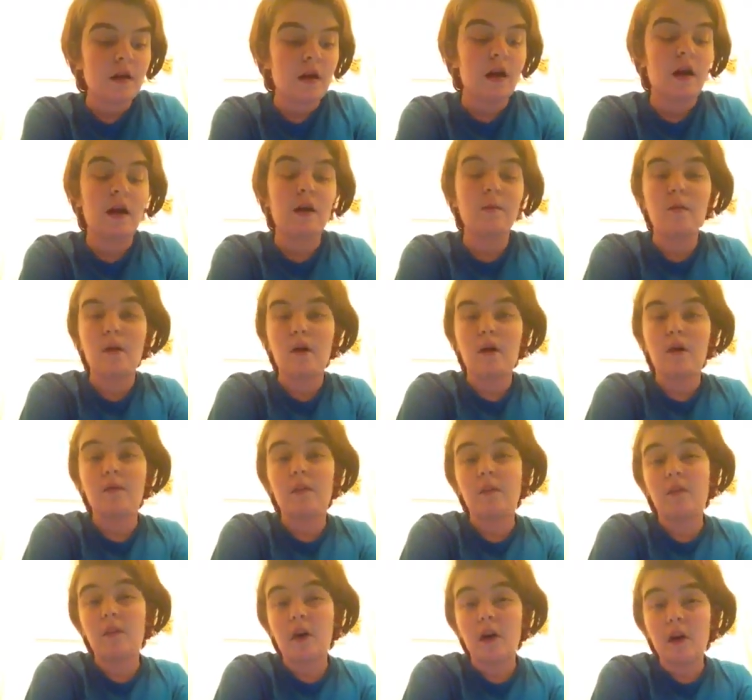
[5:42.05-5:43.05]
I'm off
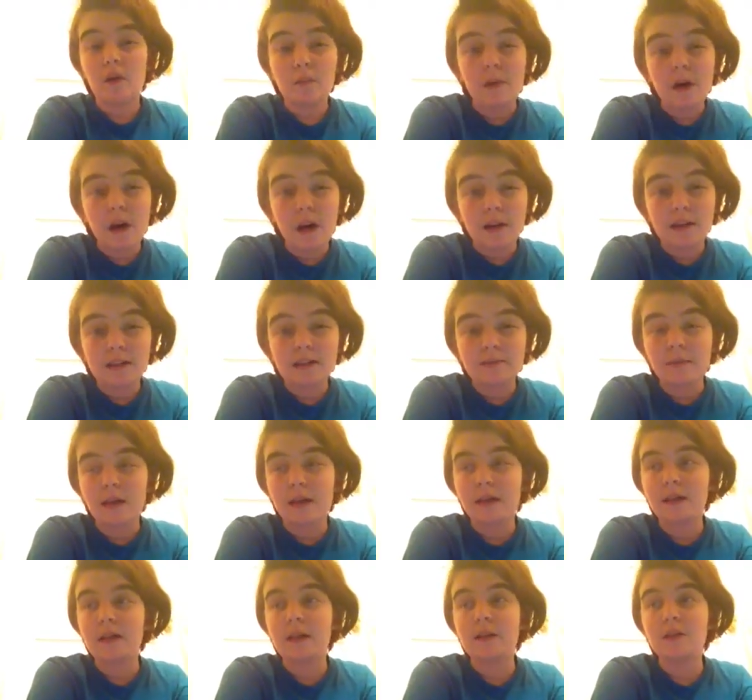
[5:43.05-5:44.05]
of all POTS
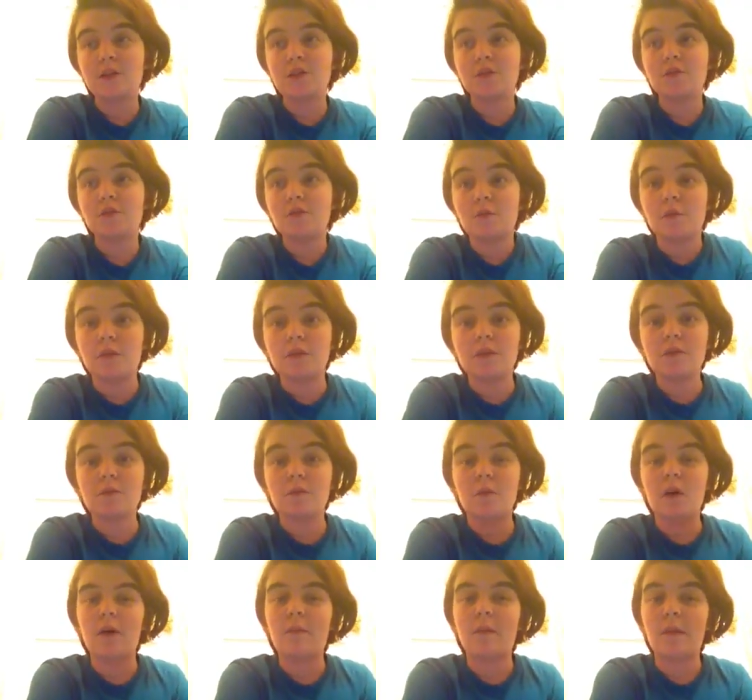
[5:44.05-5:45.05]
medications, which is
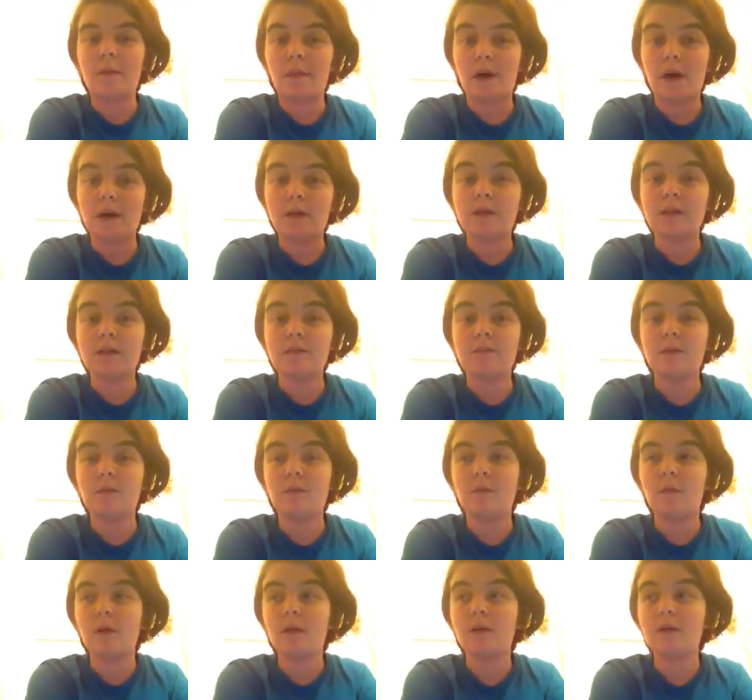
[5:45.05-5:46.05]
why my POTS has
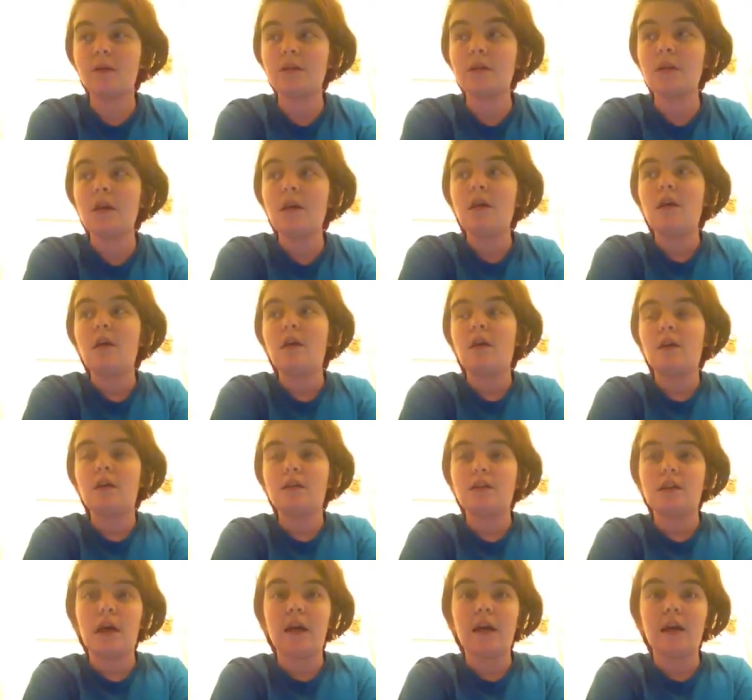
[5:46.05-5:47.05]
been worse,
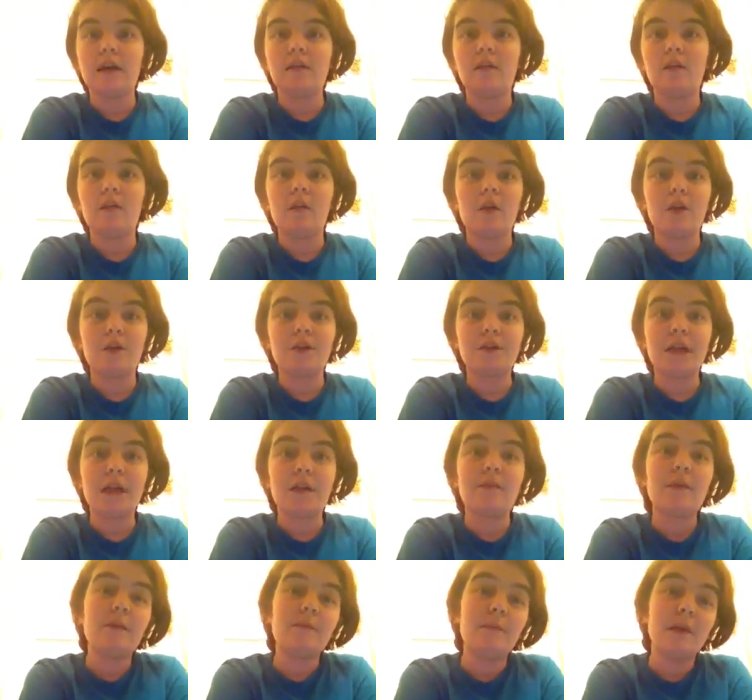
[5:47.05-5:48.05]
because I can no longer
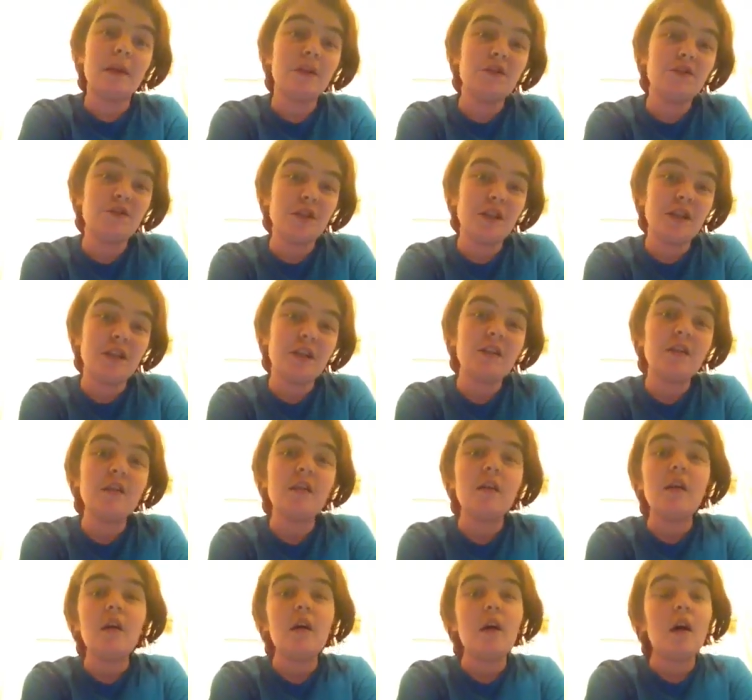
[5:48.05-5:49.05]
take my midodrine,
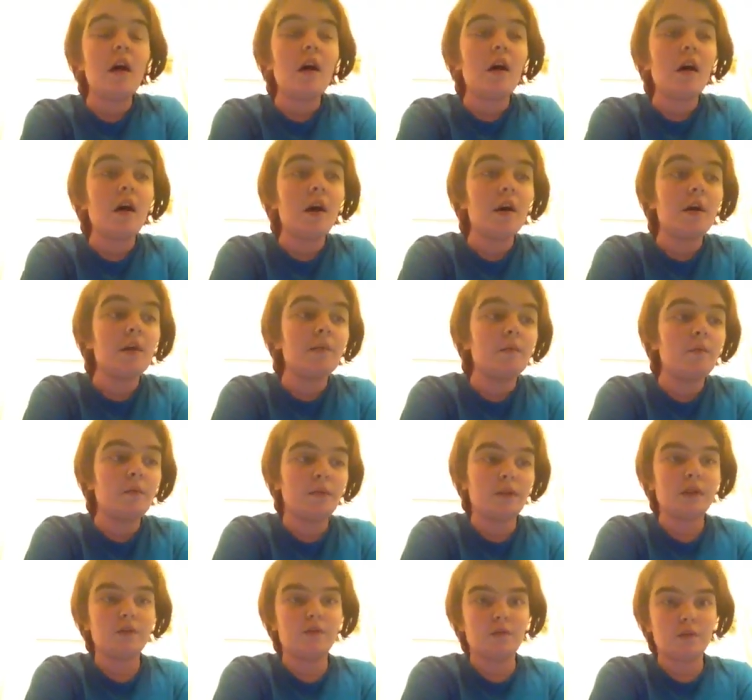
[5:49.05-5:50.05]
um,
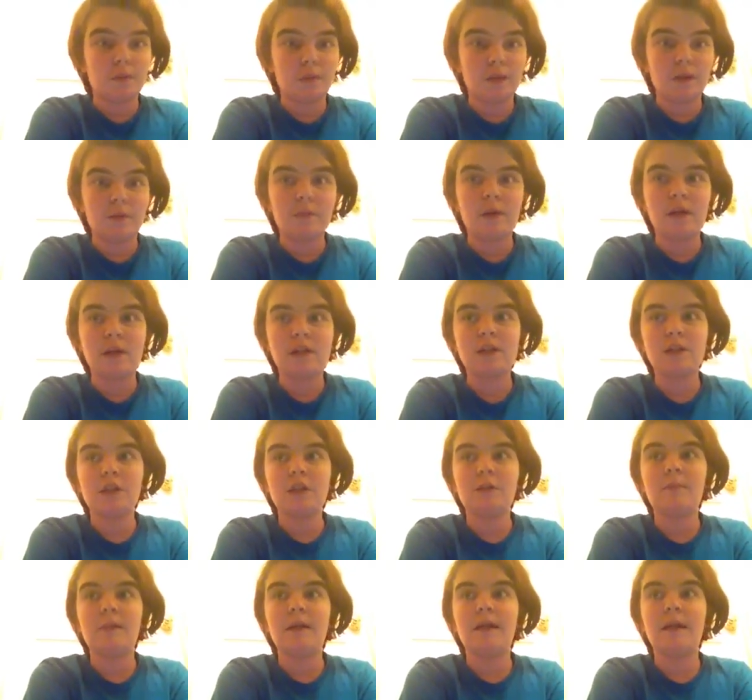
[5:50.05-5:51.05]
which is for blood
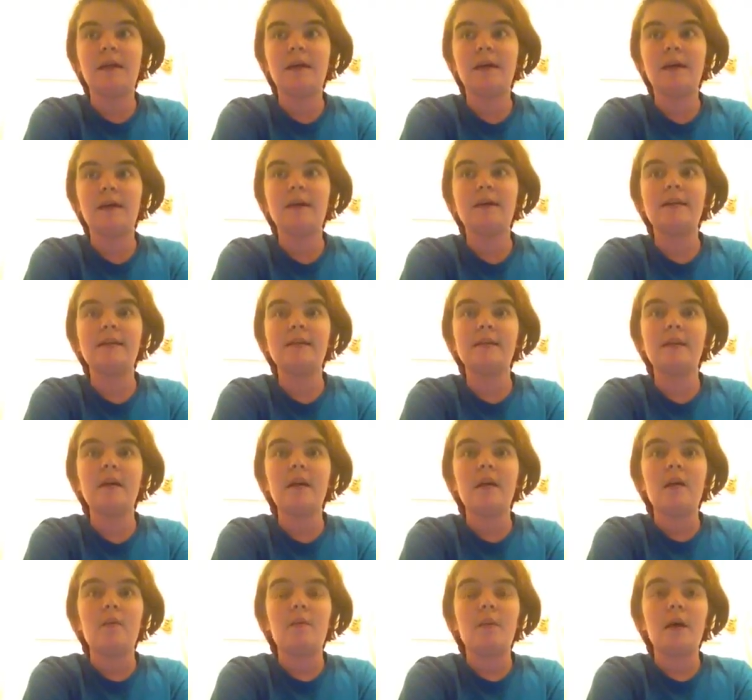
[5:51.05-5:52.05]
pressure, because
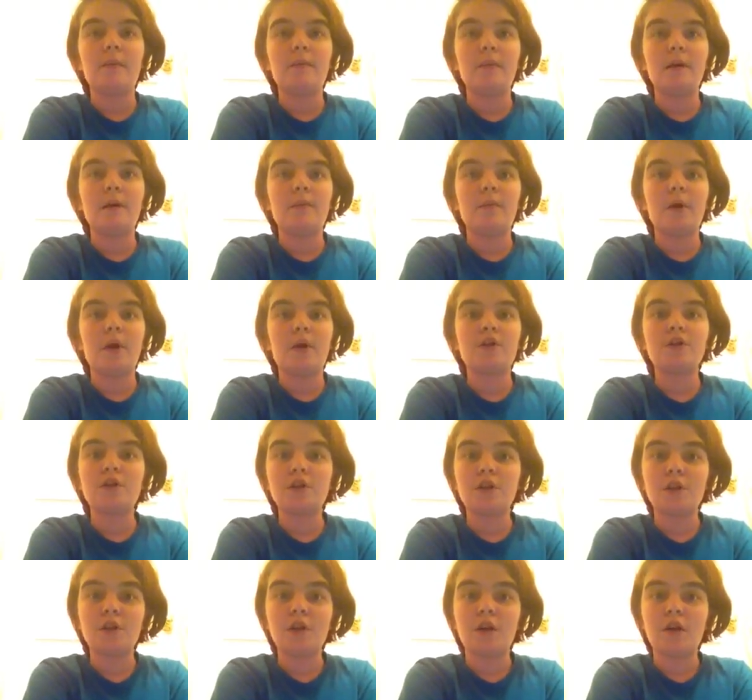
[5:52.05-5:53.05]
my blood
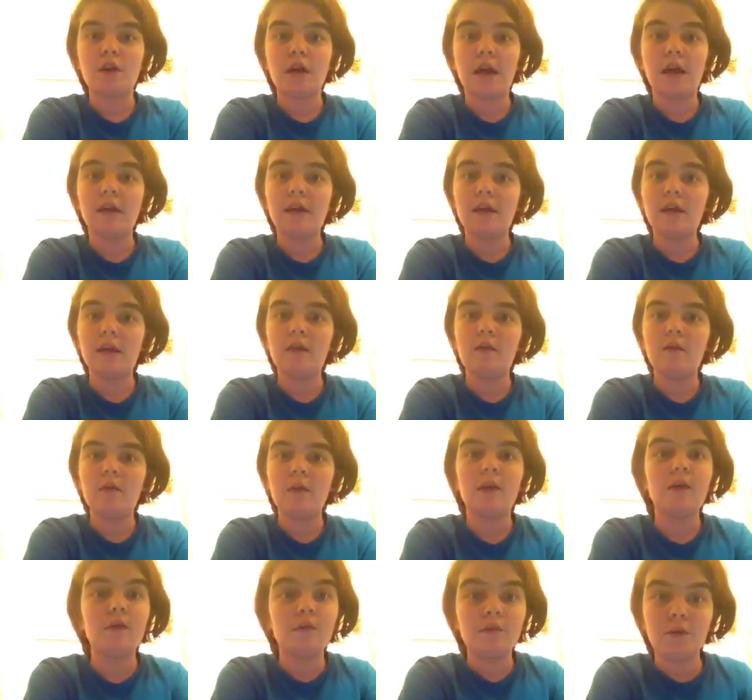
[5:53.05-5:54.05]
pressure lately, we
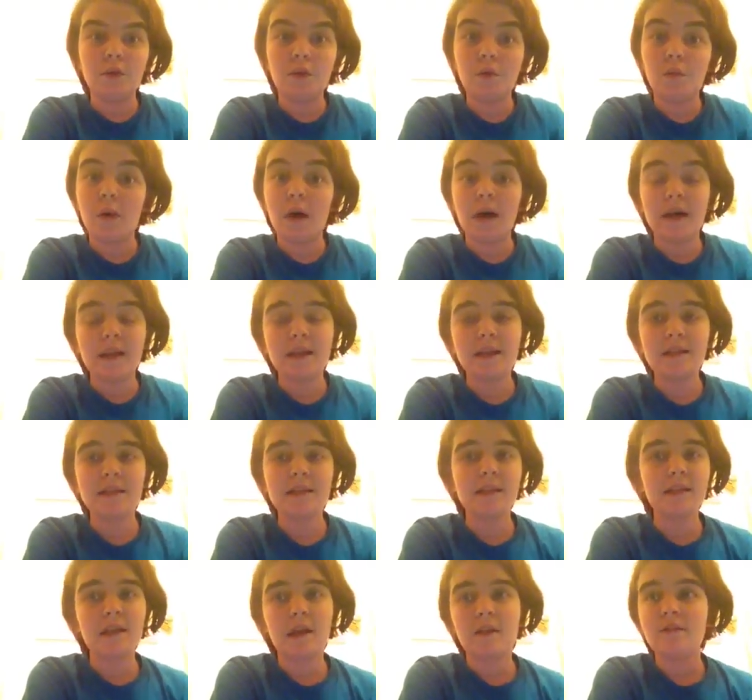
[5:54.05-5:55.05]
don't know why this
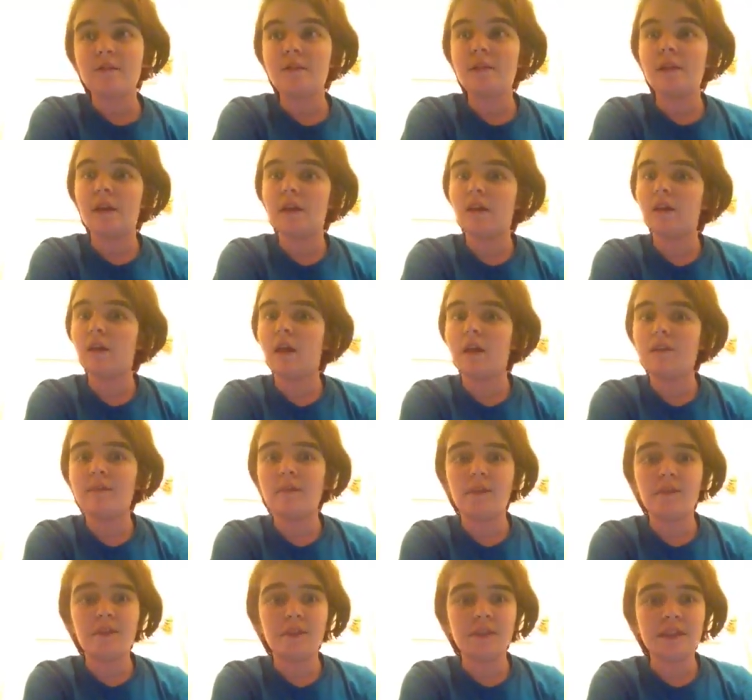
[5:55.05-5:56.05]
is. I've done a lot of
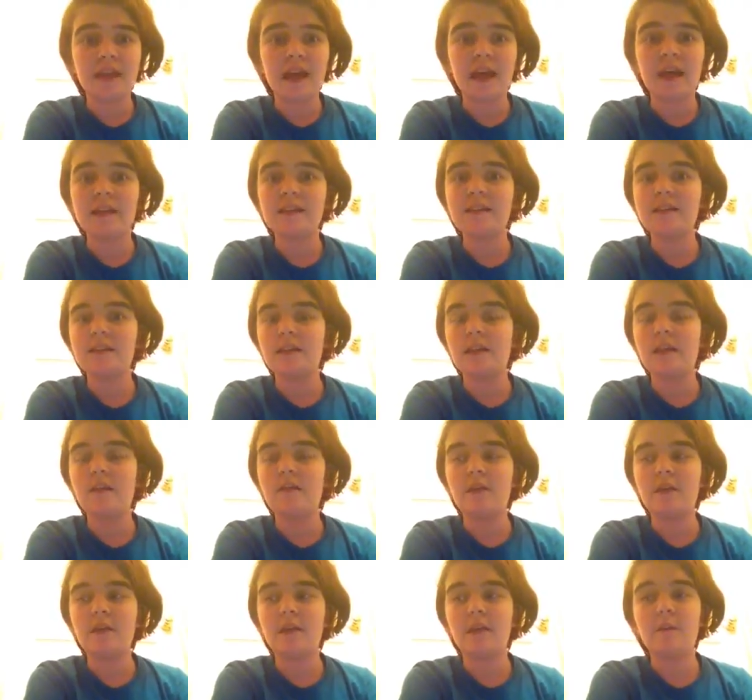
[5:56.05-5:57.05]
different tests and
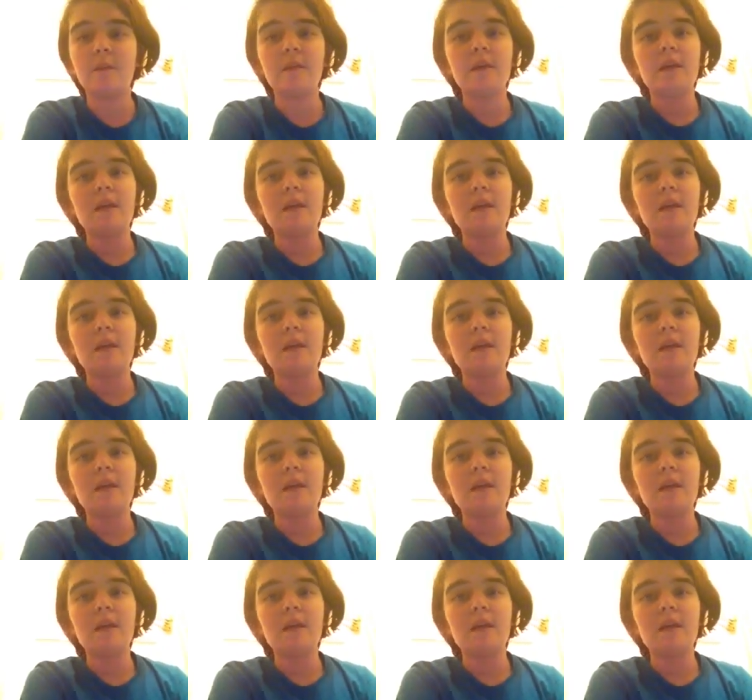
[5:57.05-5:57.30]
everything.